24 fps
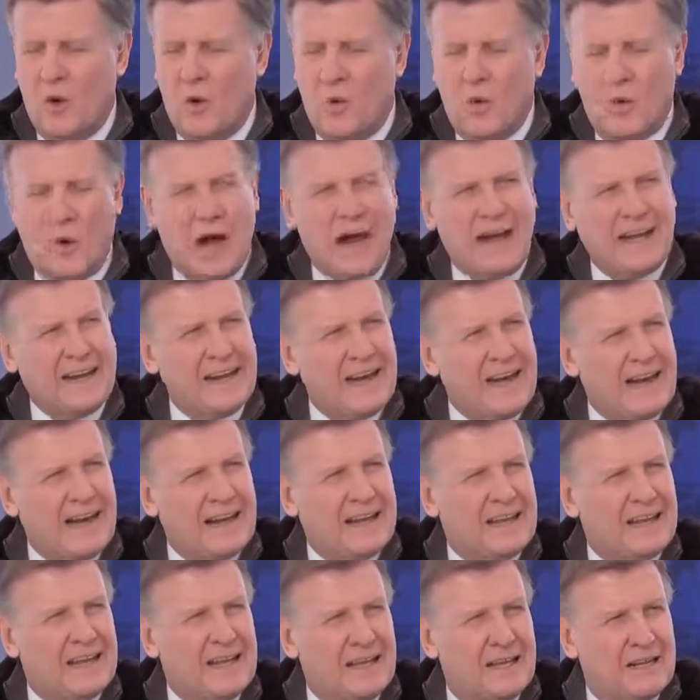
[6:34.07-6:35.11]
why not,
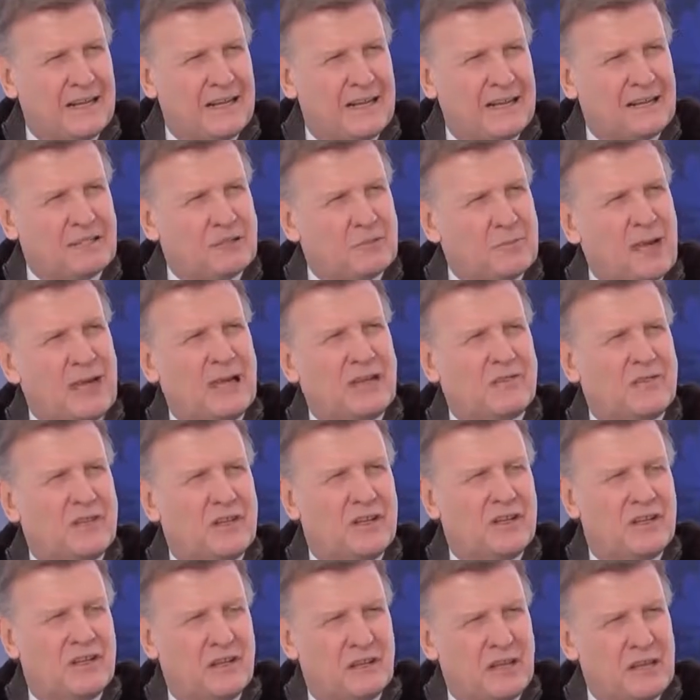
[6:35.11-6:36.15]
in an
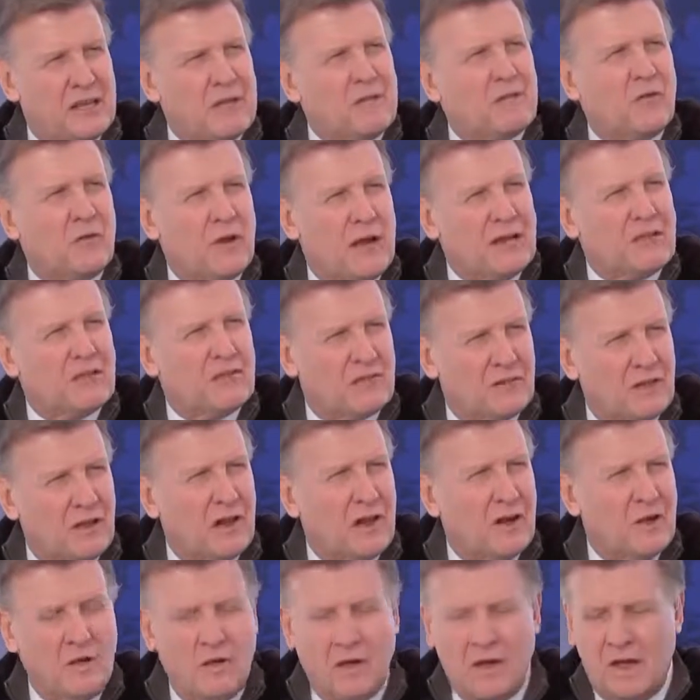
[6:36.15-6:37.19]
expansion, leave rates
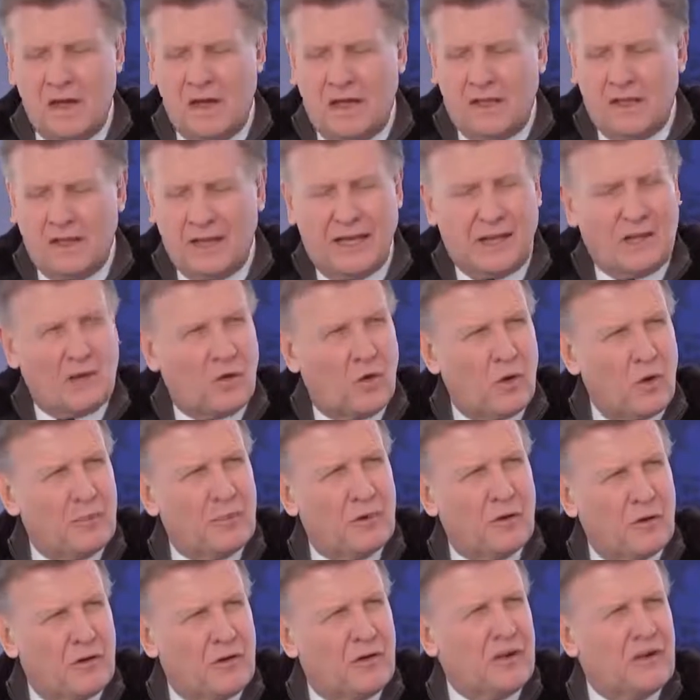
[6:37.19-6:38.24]
low, let
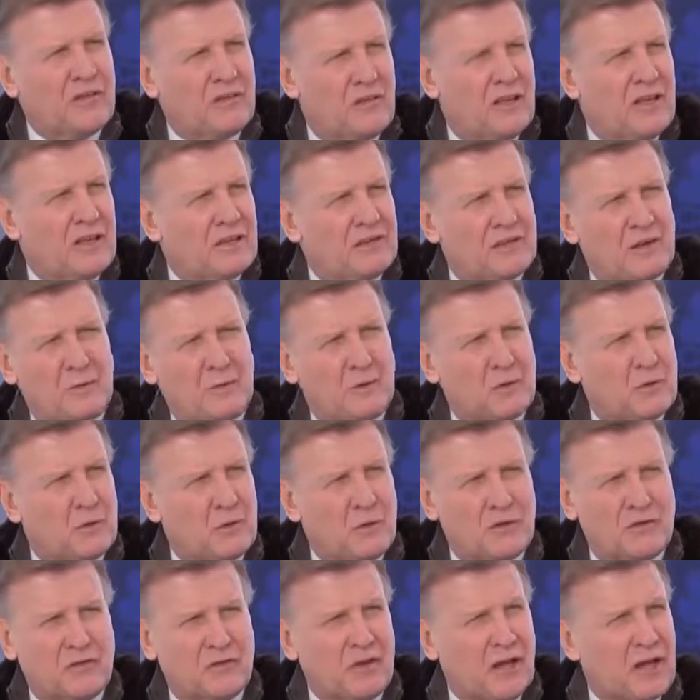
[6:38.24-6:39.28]
corporate earnings catch up with
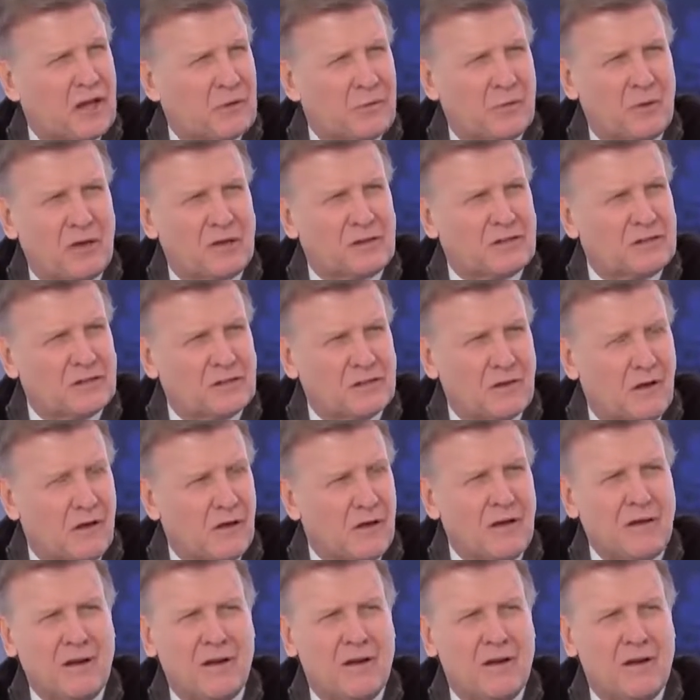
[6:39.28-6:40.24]
where stock prices are?